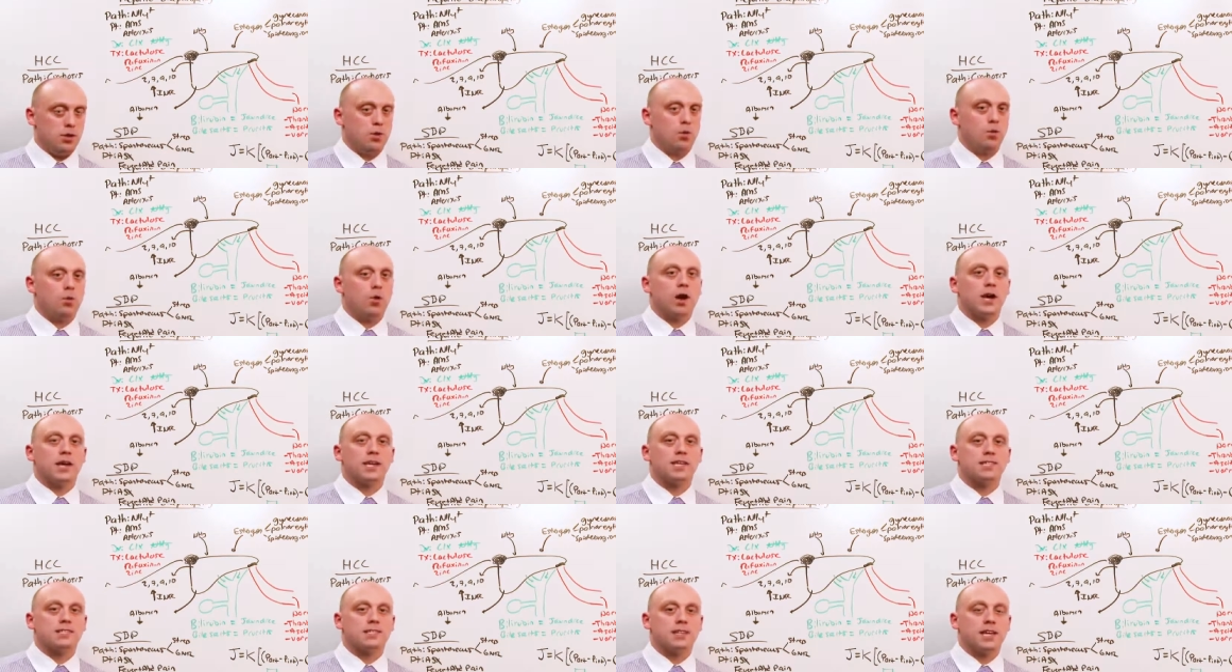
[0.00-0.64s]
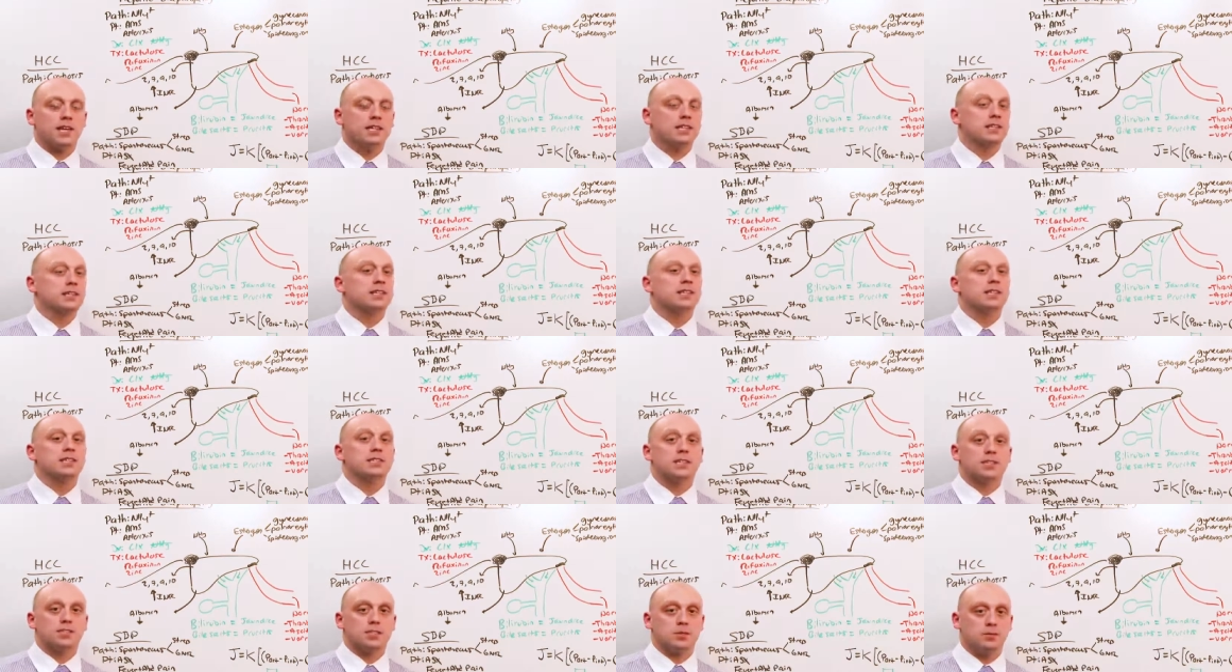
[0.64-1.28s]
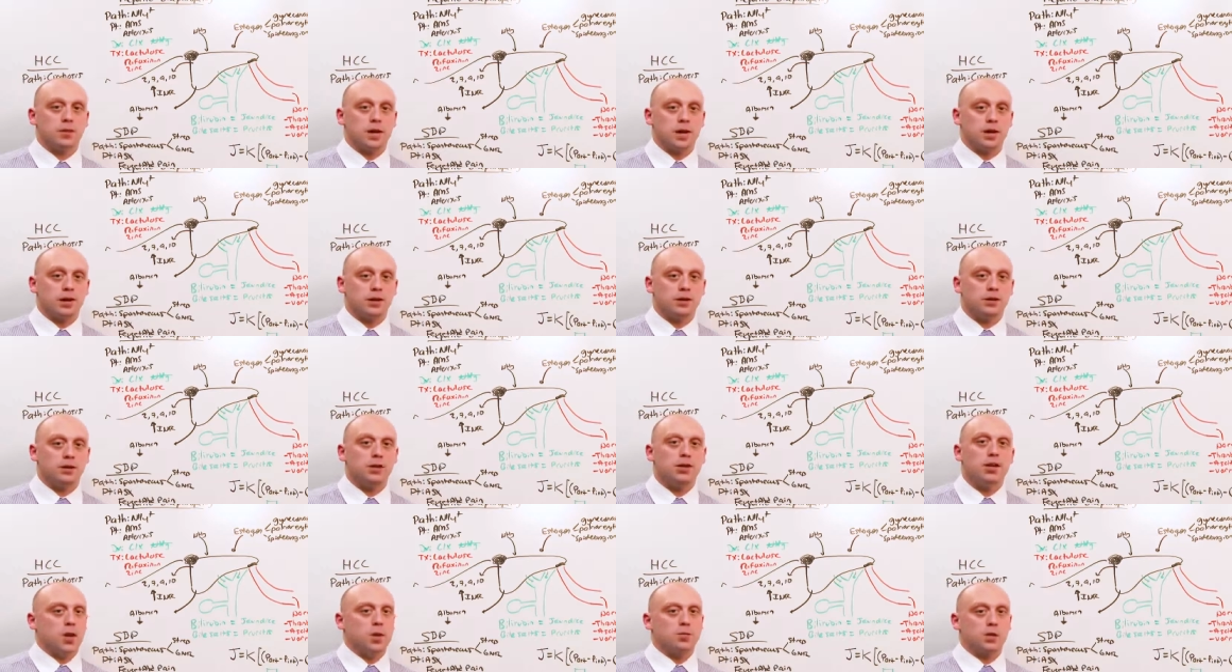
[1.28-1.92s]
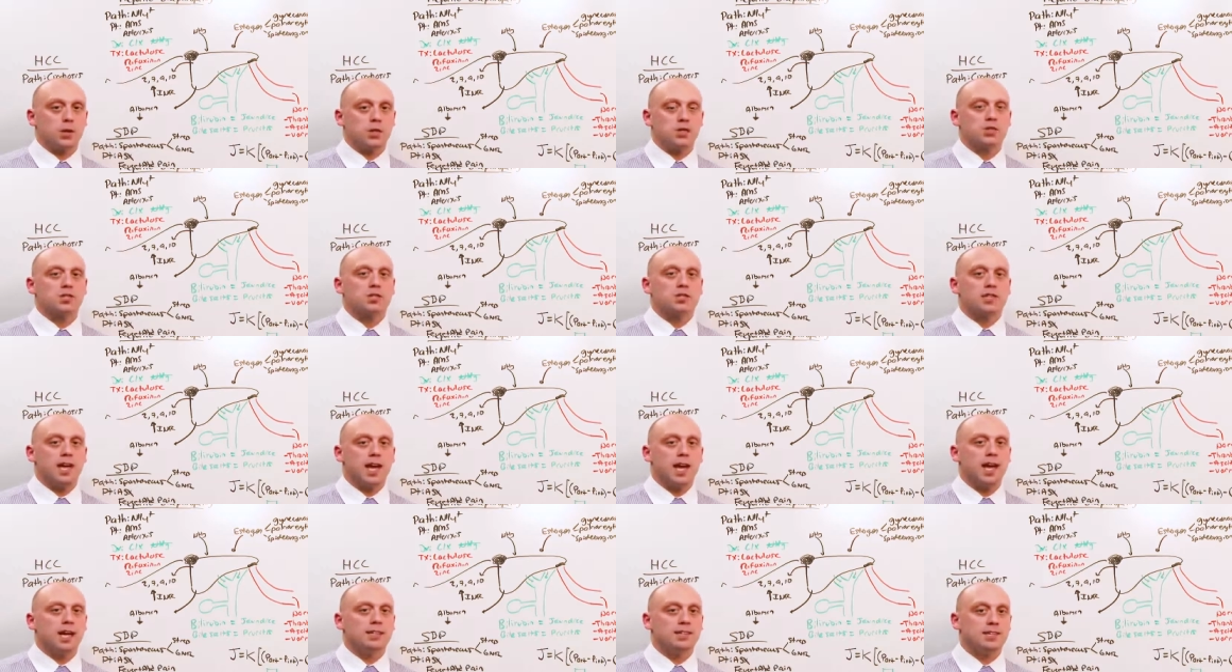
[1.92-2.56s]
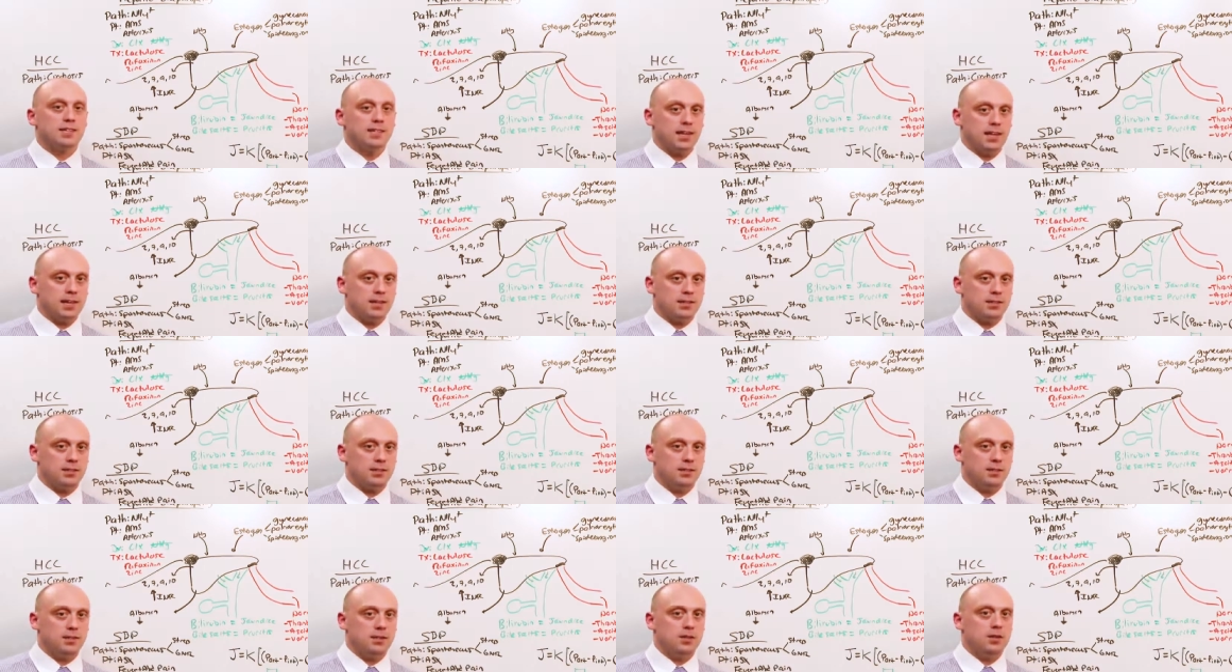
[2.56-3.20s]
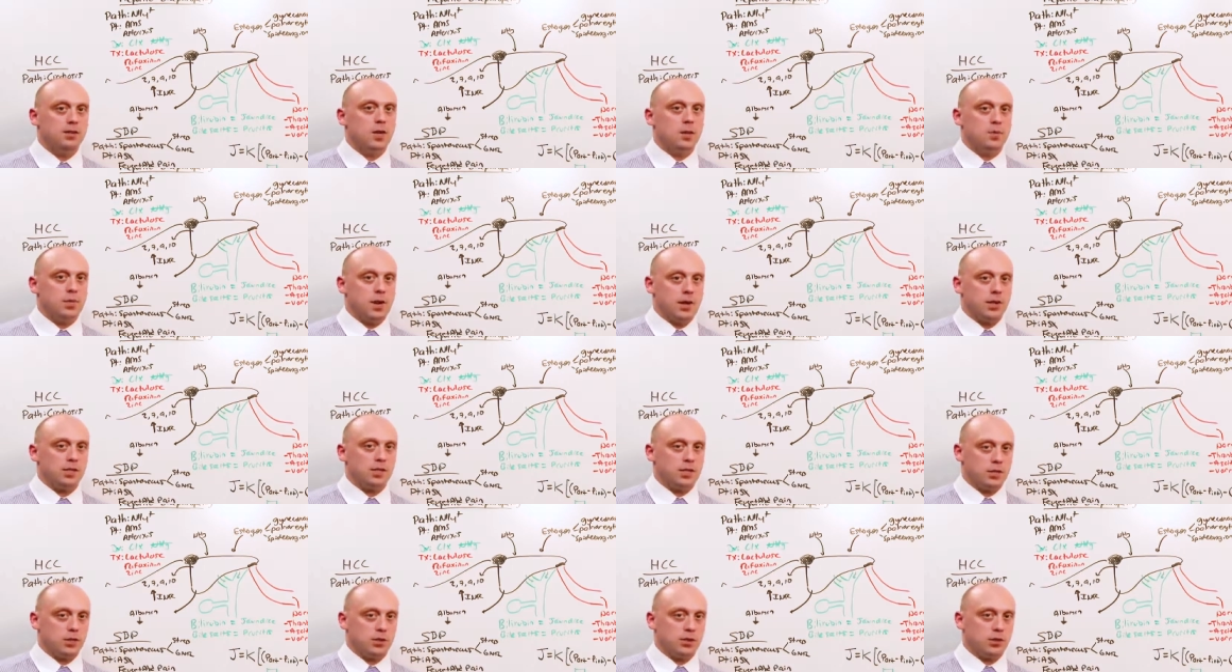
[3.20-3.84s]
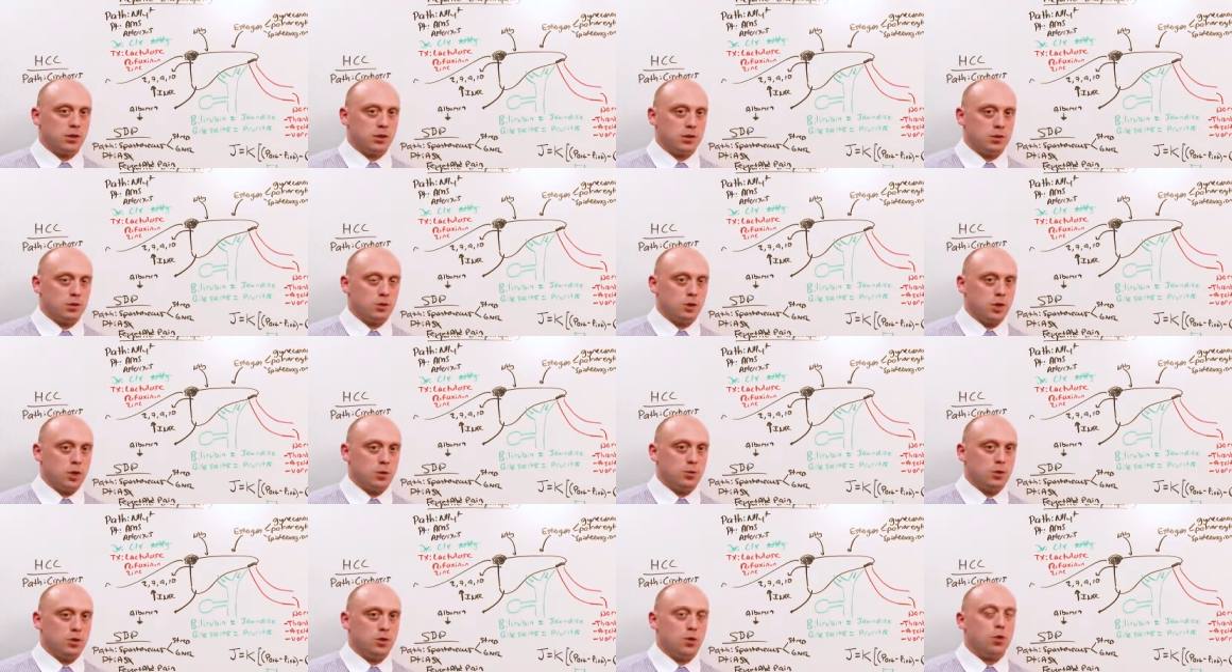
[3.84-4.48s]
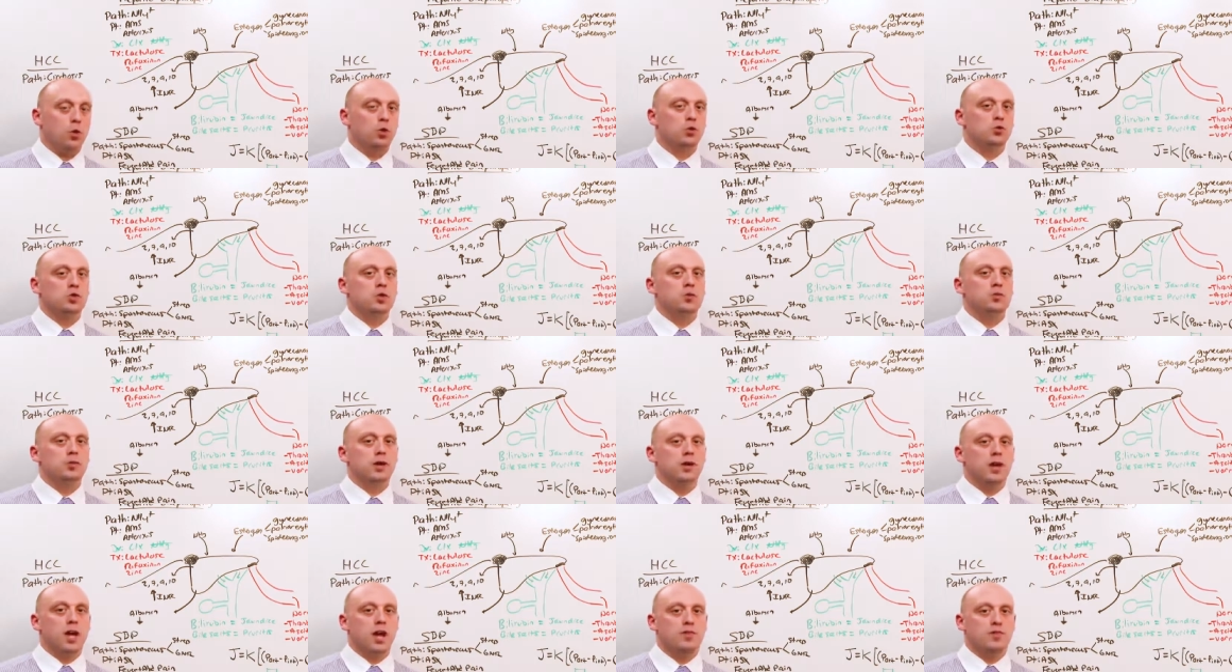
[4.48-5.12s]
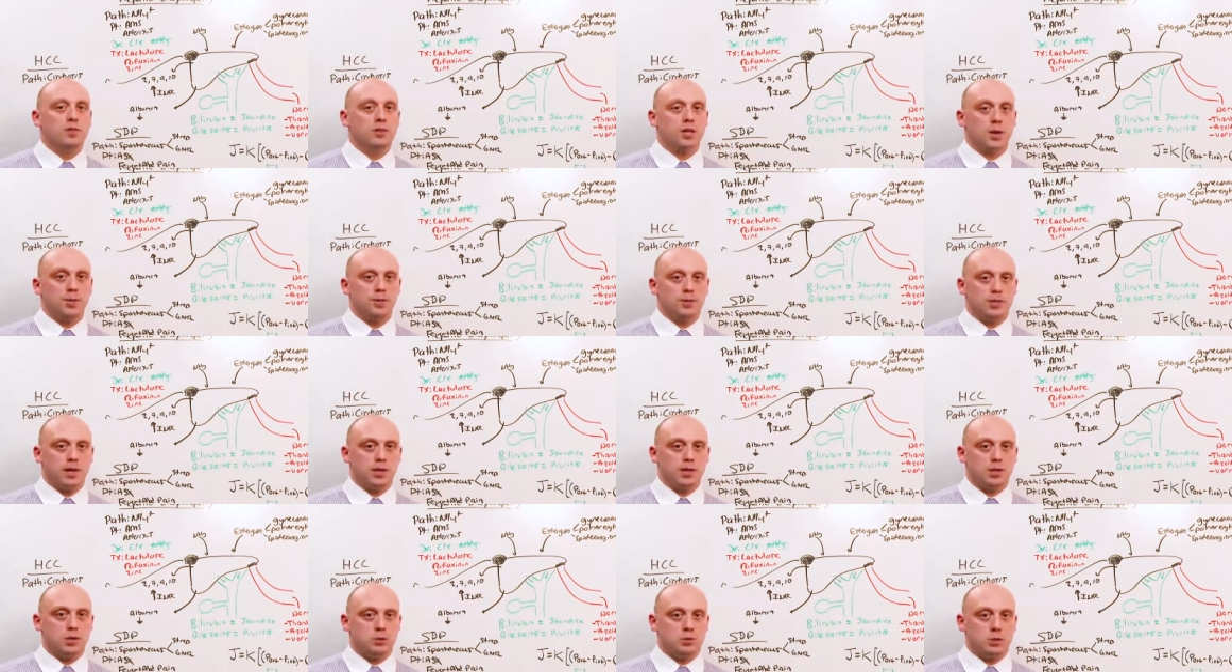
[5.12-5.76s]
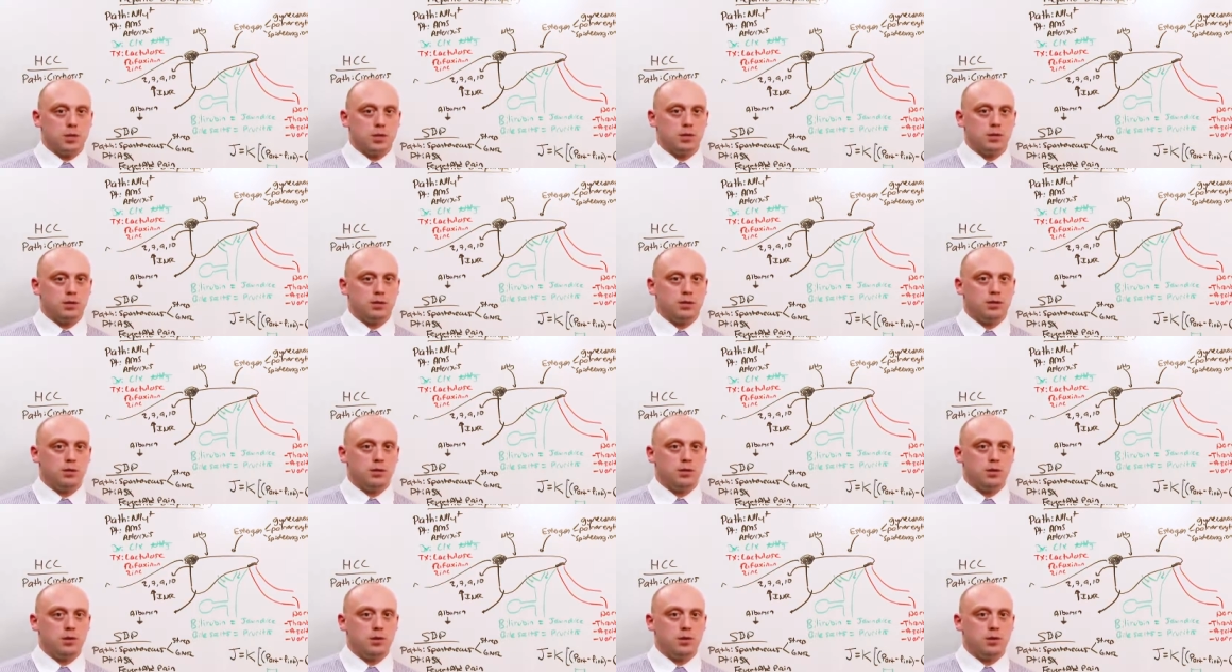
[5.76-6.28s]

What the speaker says: Why is that? It doesn't matter. A person can get hepatocellular carcinoma only by having hepatitis B.